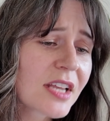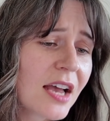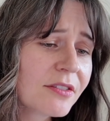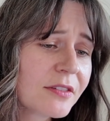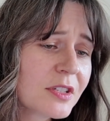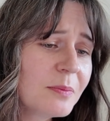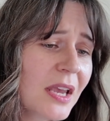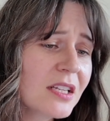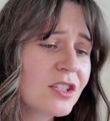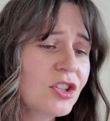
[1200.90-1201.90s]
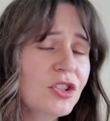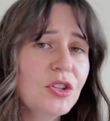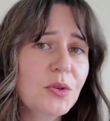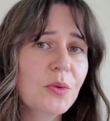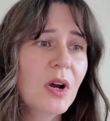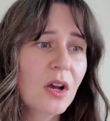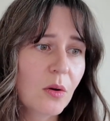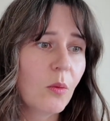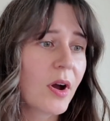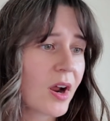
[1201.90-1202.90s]
I have enough space to do
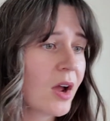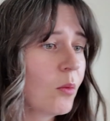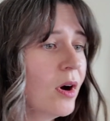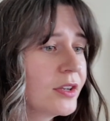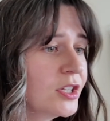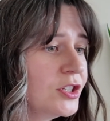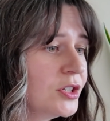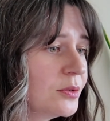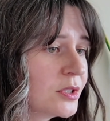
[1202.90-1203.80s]
what I want to do.